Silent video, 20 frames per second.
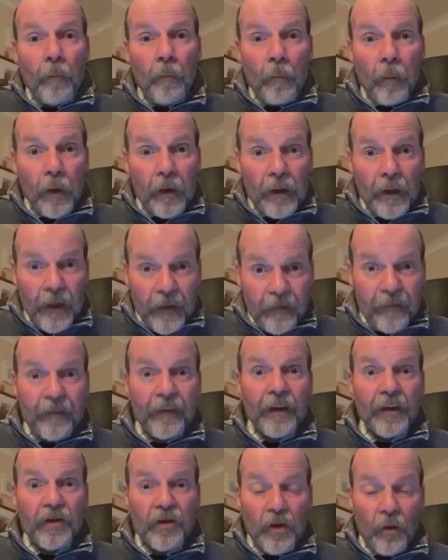but
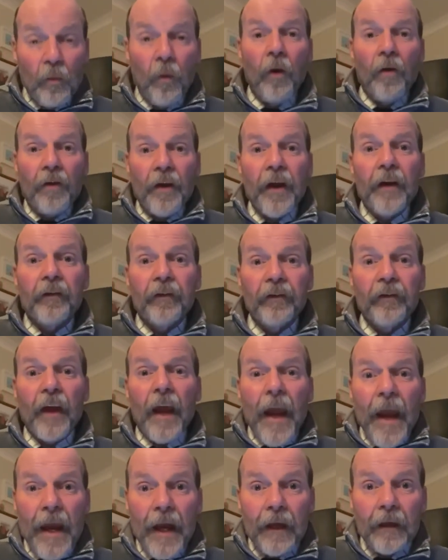listening to what they're
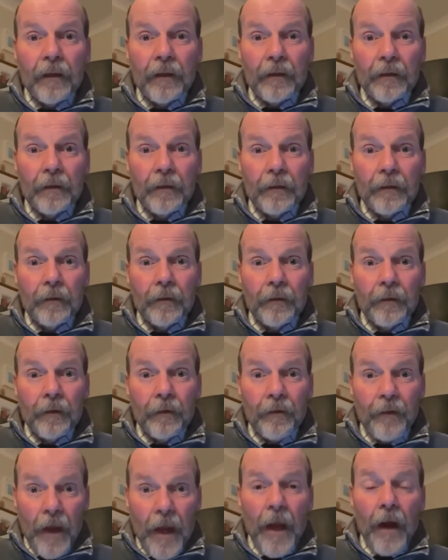saying
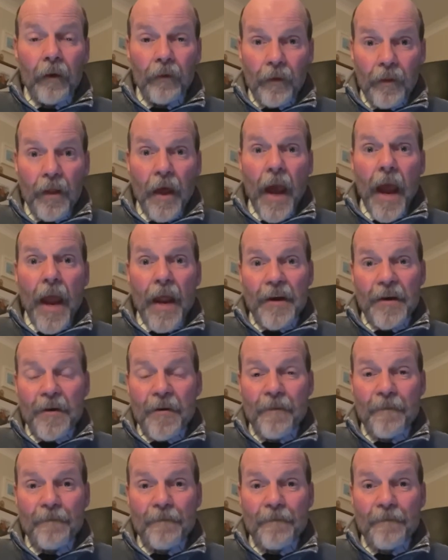there and then.